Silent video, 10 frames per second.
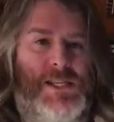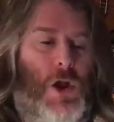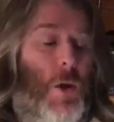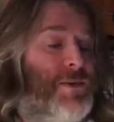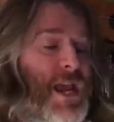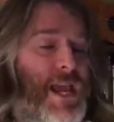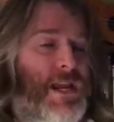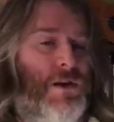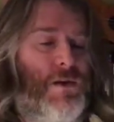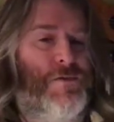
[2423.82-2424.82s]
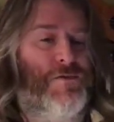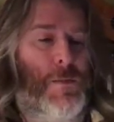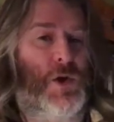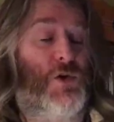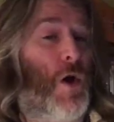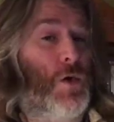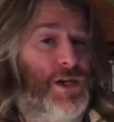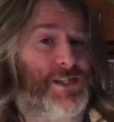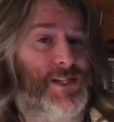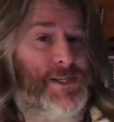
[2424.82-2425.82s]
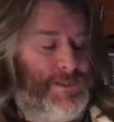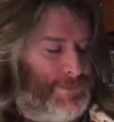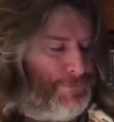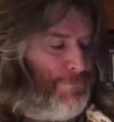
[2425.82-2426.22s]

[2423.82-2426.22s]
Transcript: is obtained from crocuses?